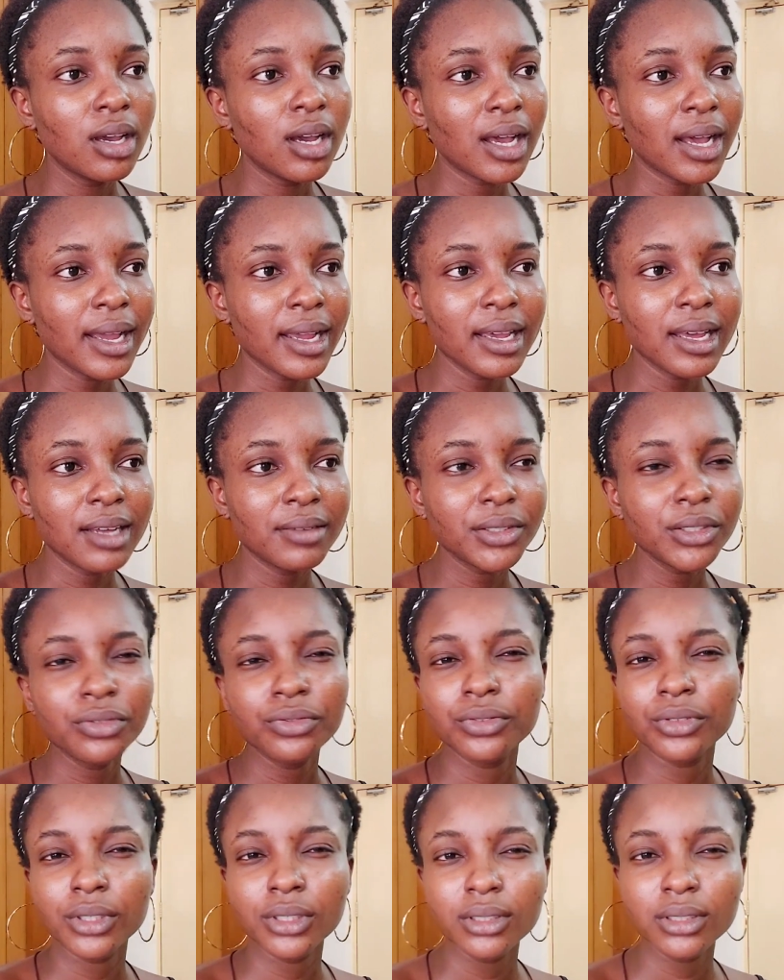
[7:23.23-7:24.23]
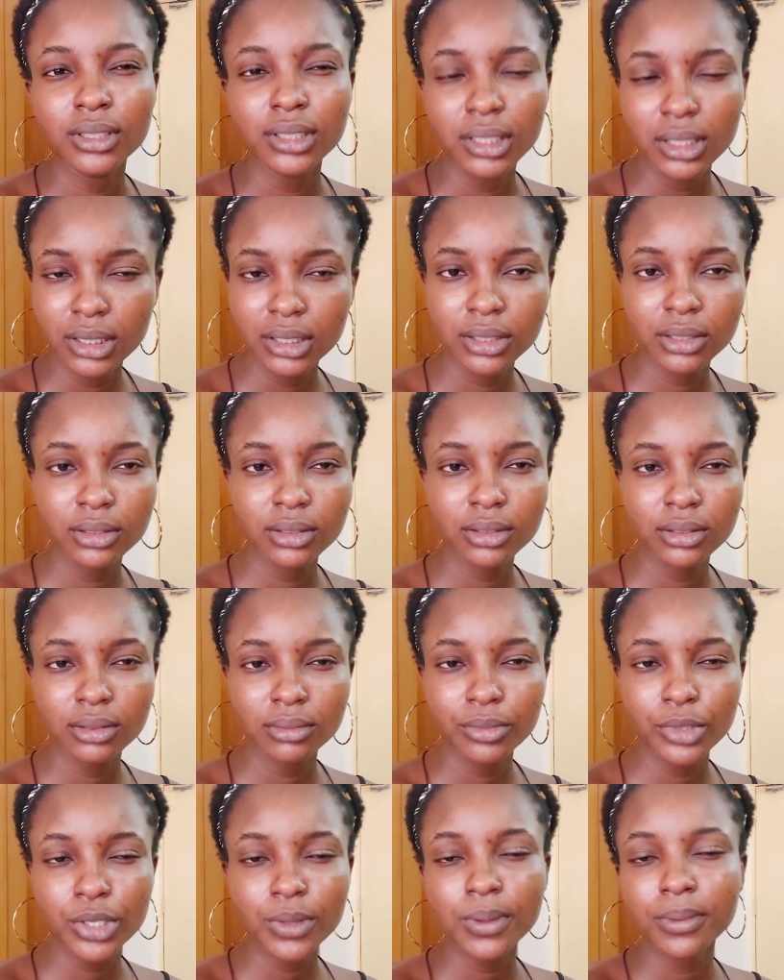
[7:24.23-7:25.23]
I haven't fallen ill.
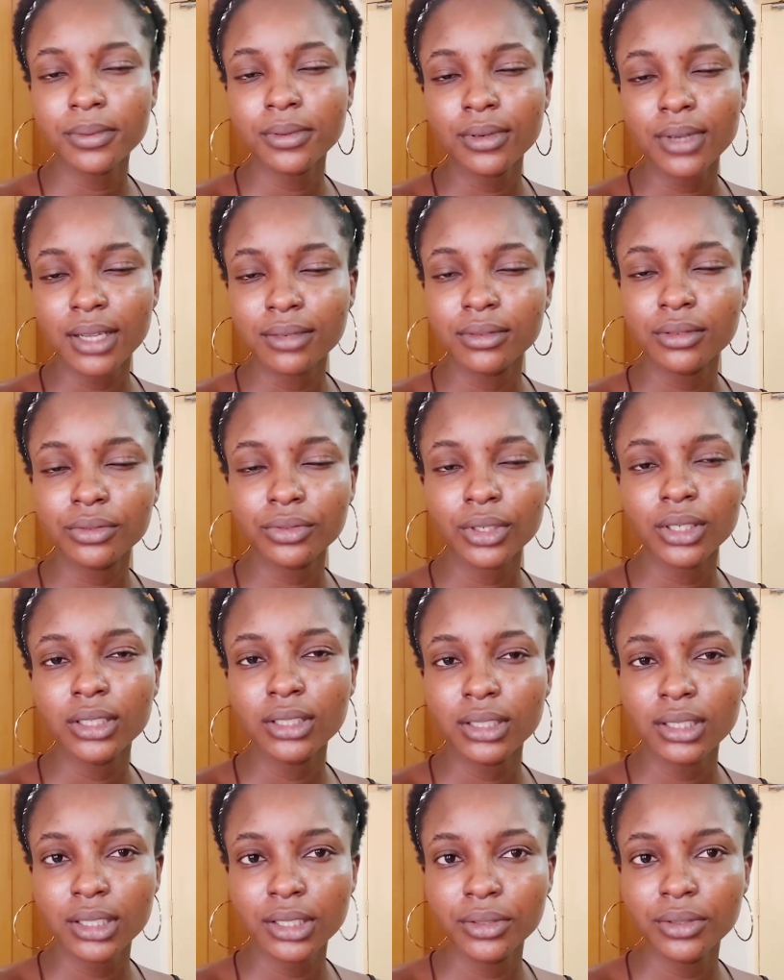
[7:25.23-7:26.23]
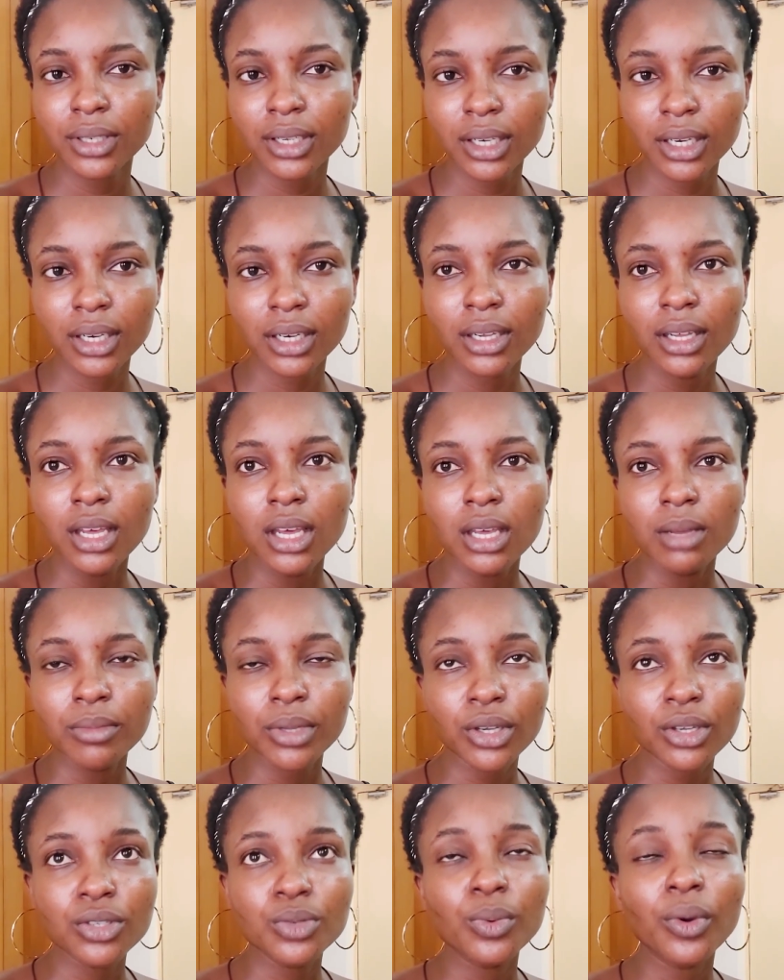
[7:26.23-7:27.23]
Most people haven't fallen ill here
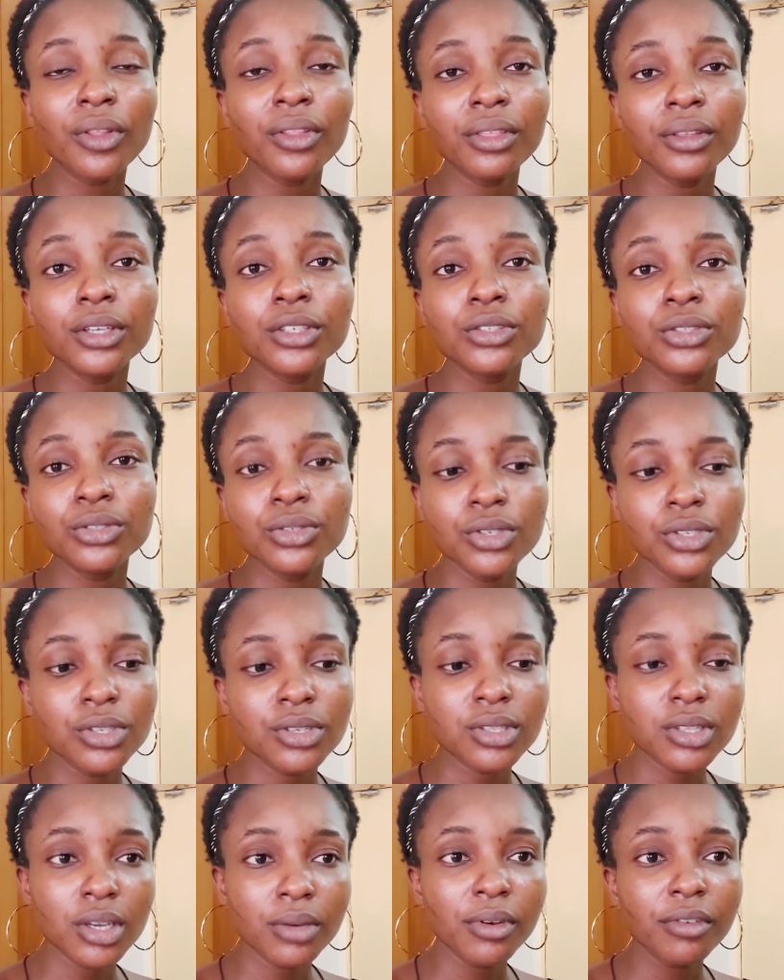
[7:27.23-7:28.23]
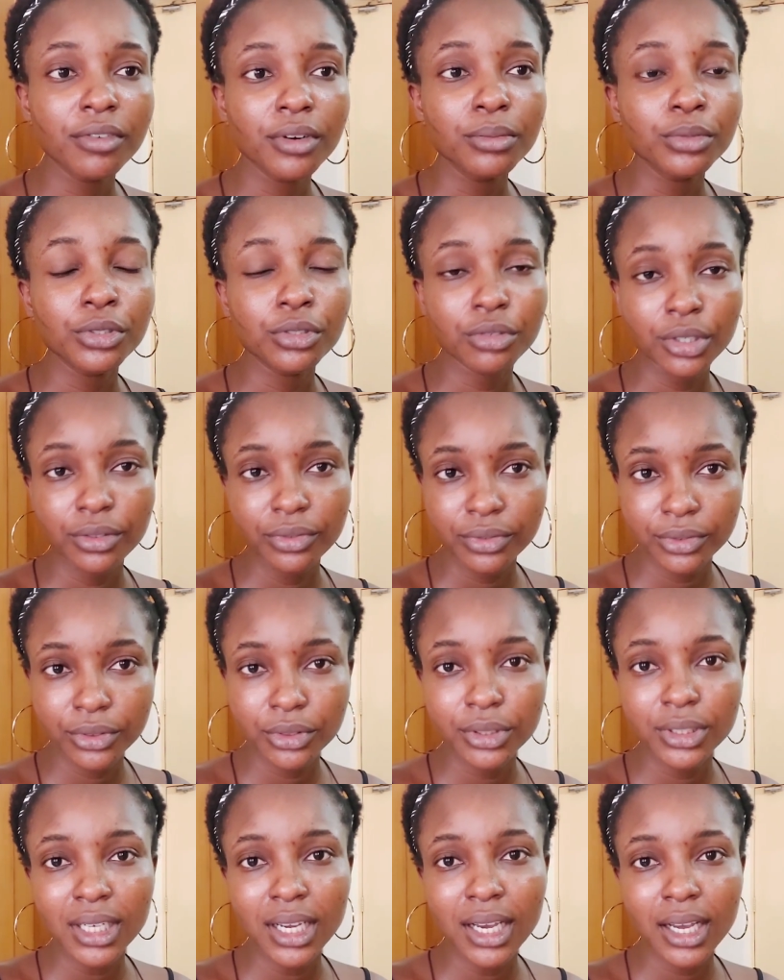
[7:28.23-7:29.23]
because one thing you do is you stay away from street
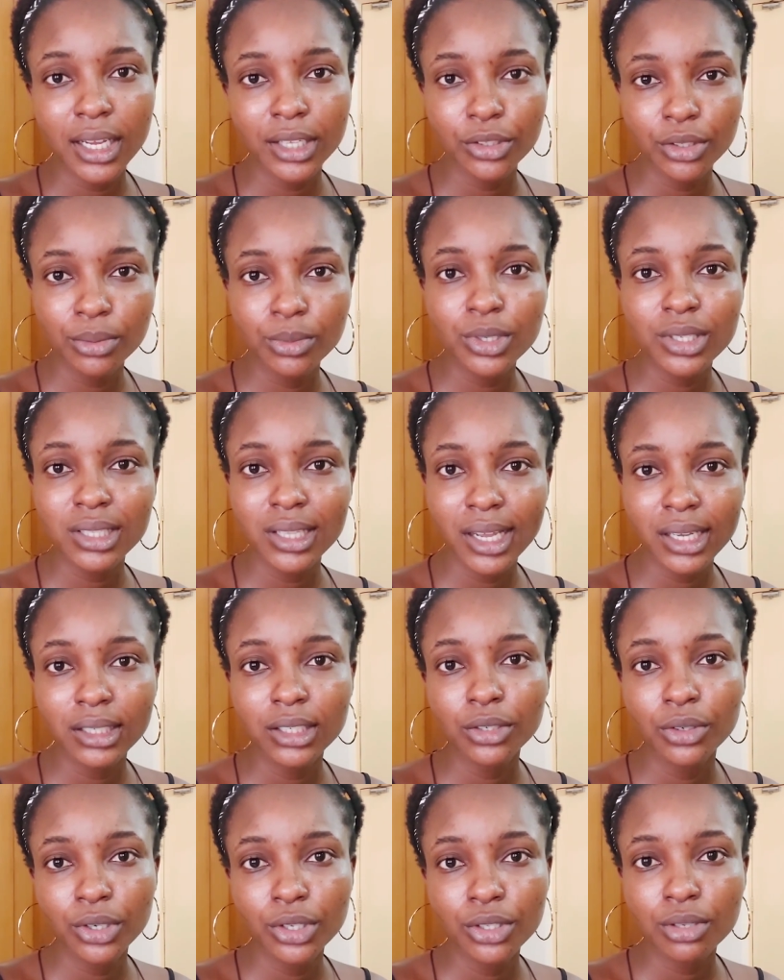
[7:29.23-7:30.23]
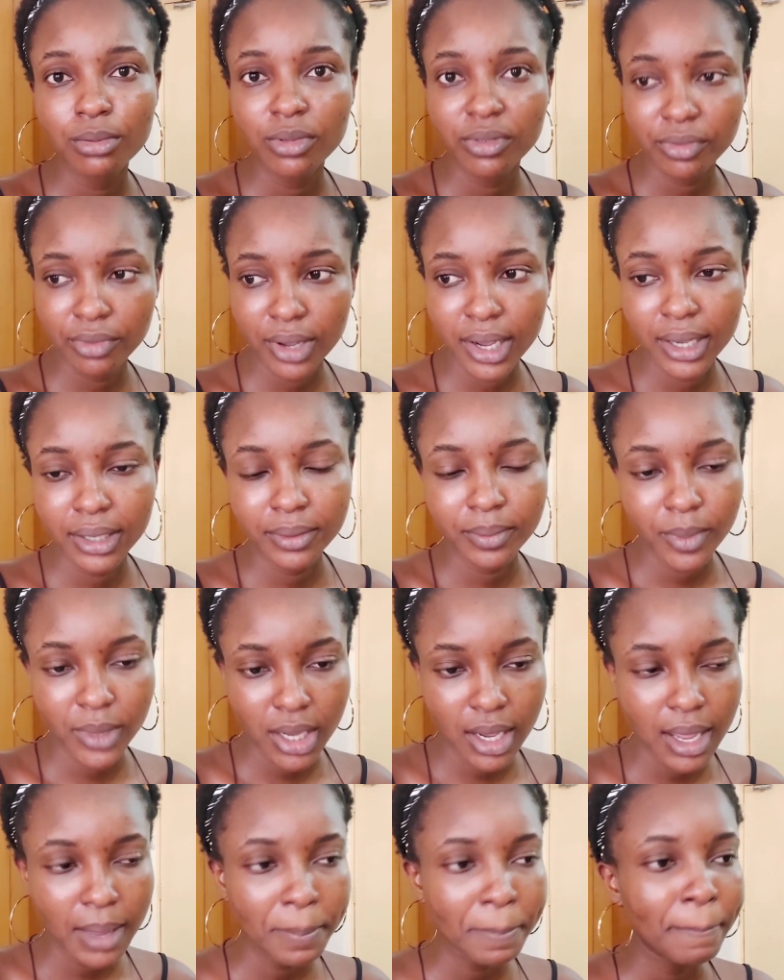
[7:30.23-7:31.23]
food and you're most likely going to be fine.
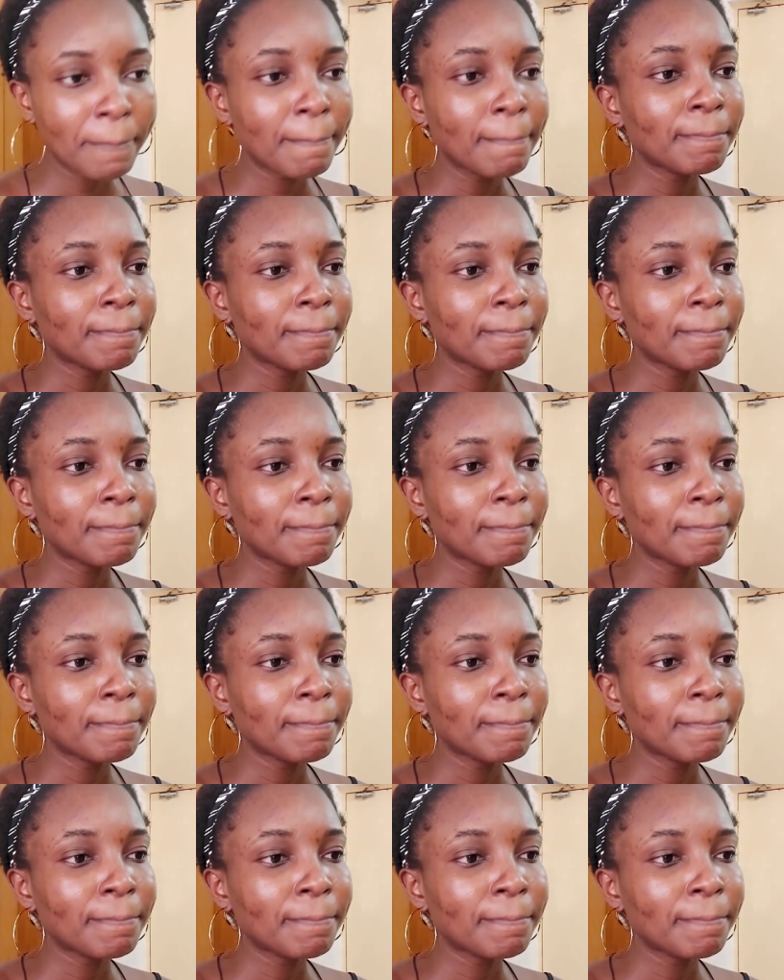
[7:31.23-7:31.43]
Yeah.